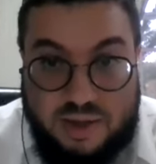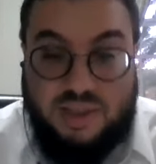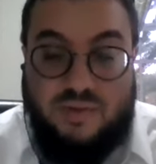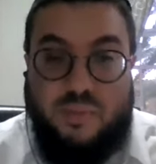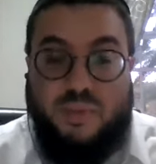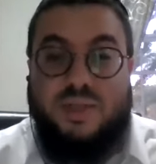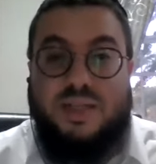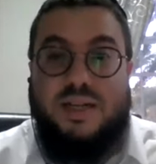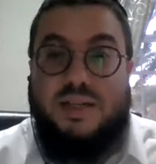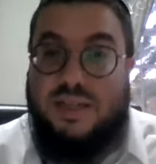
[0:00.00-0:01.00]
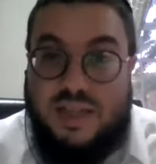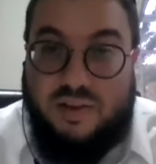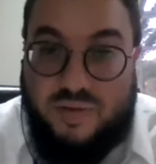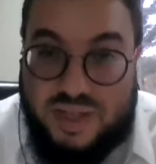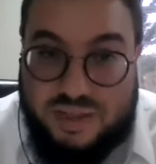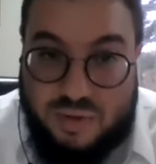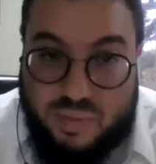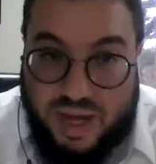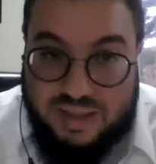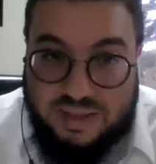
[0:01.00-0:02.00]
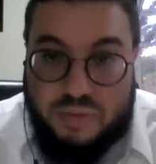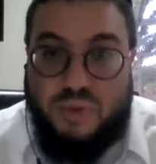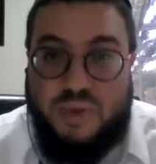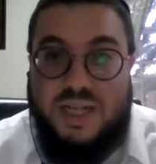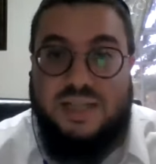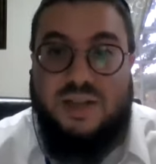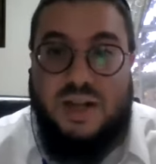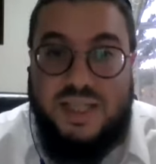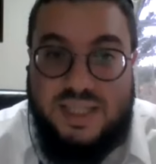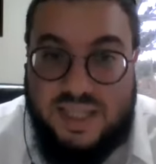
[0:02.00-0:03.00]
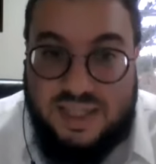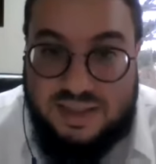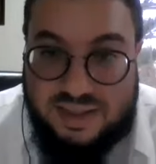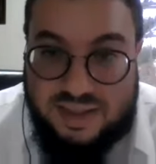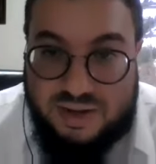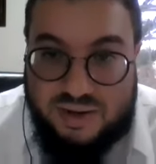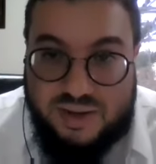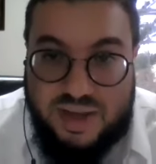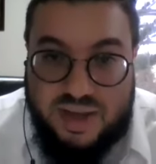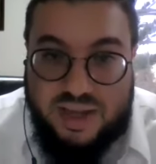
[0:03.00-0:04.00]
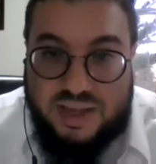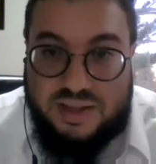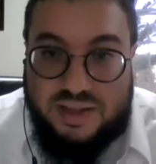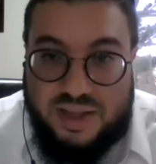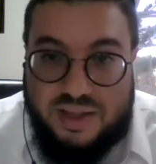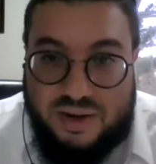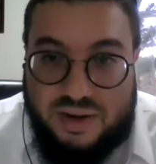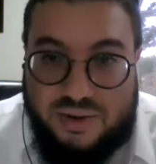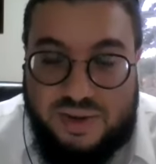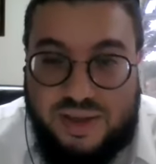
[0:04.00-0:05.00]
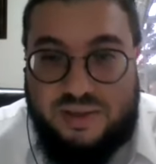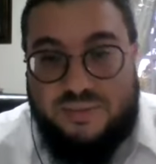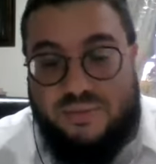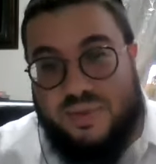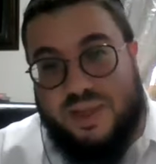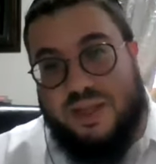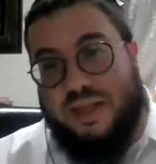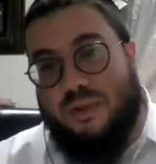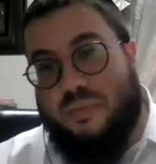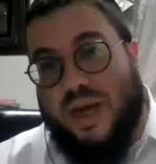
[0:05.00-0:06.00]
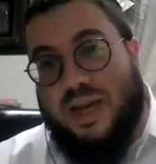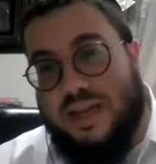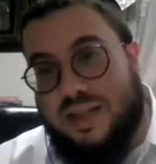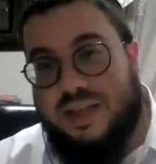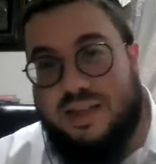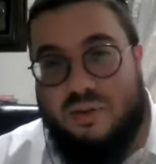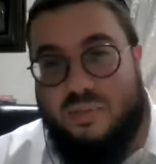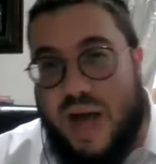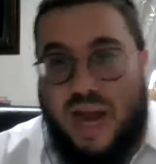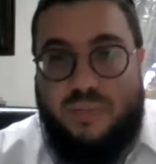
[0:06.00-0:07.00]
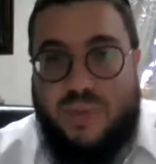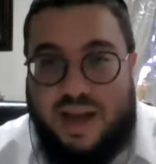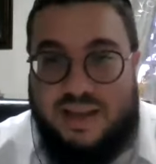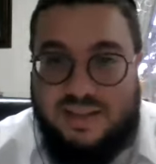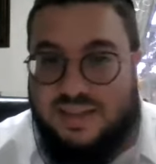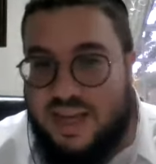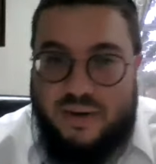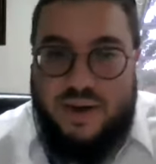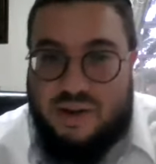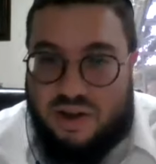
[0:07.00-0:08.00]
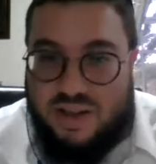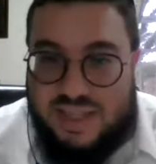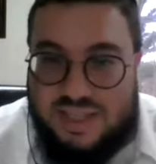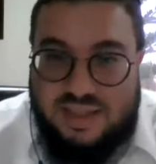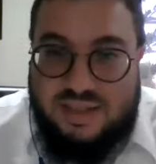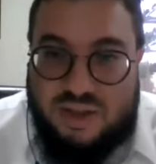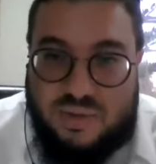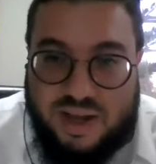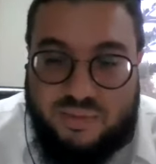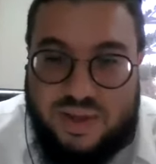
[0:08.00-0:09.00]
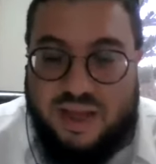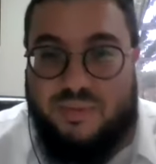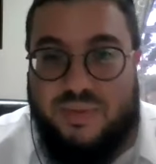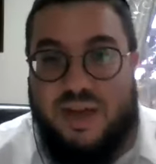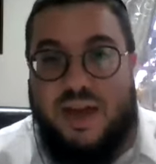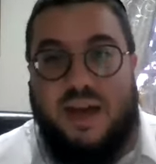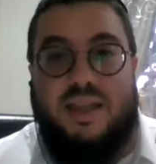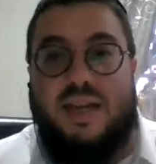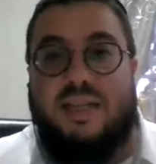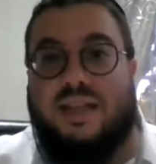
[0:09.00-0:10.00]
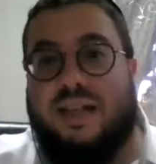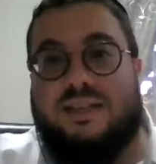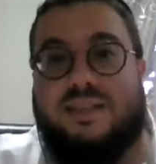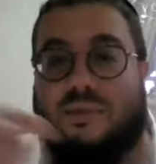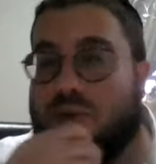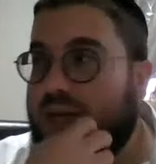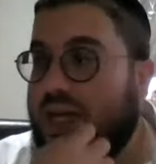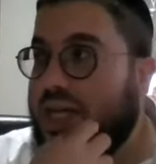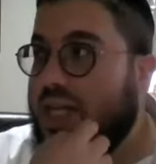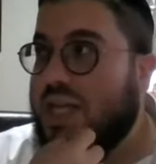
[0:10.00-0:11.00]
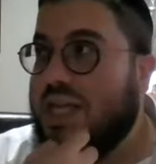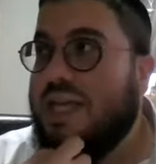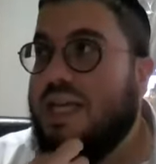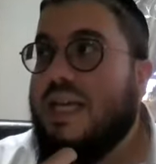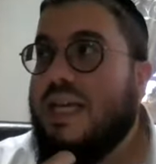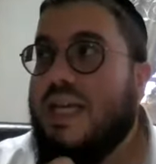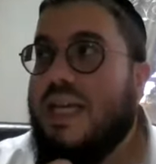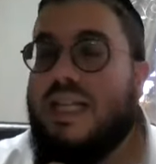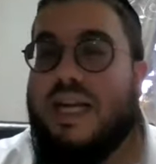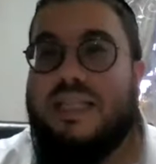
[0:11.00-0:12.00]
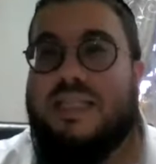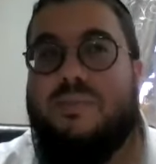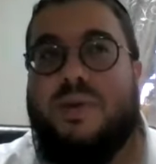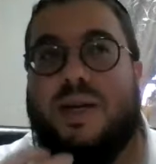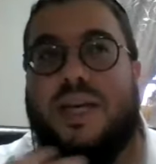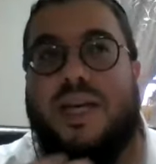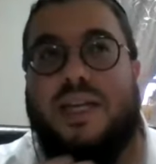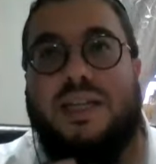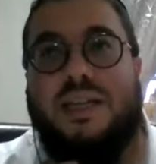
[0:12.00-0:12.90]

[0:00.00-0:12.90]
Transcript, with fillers: Because if a person did not fix their past, and the person has all these sins in their in in their in their pecula, in their backpack, he's carrying all these sins around with him, and then he tells somebody, he tells somebody,